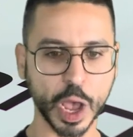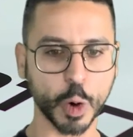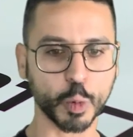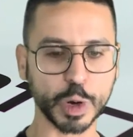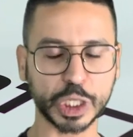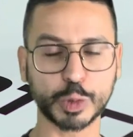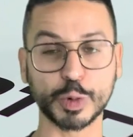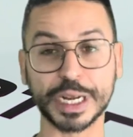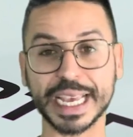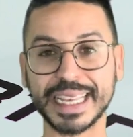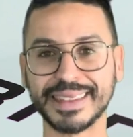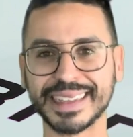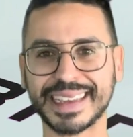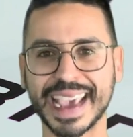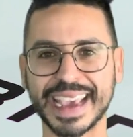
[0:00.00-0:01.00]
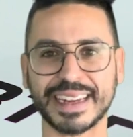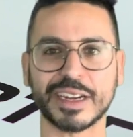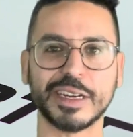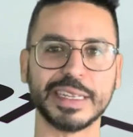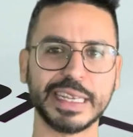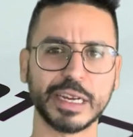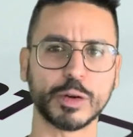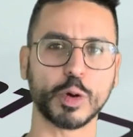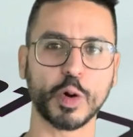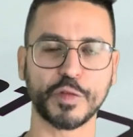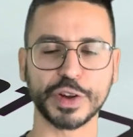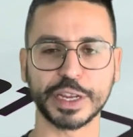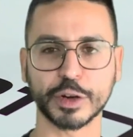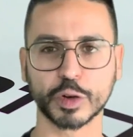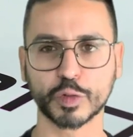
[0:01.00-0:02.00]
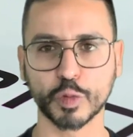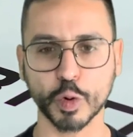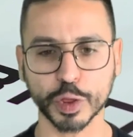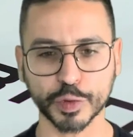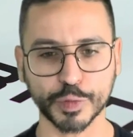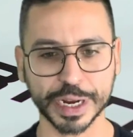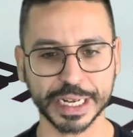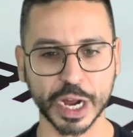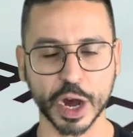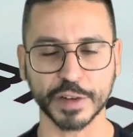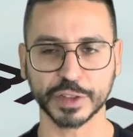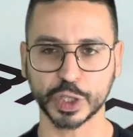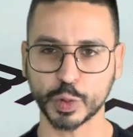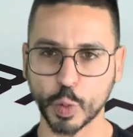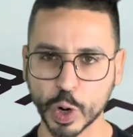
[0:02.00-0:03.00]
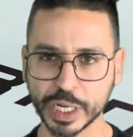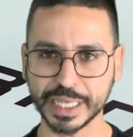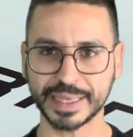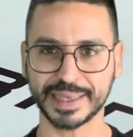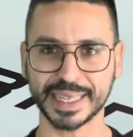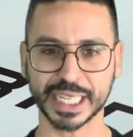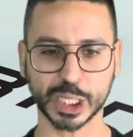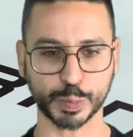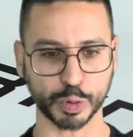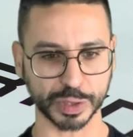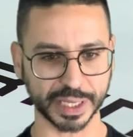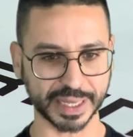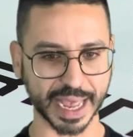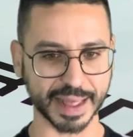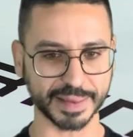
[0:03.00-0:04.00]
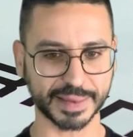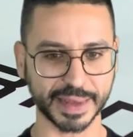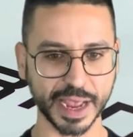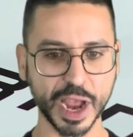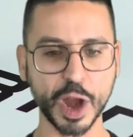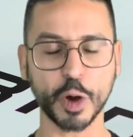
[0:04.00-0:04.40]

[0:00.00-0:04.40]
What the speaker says: which would indicate a year-over-year growth rate of 26%.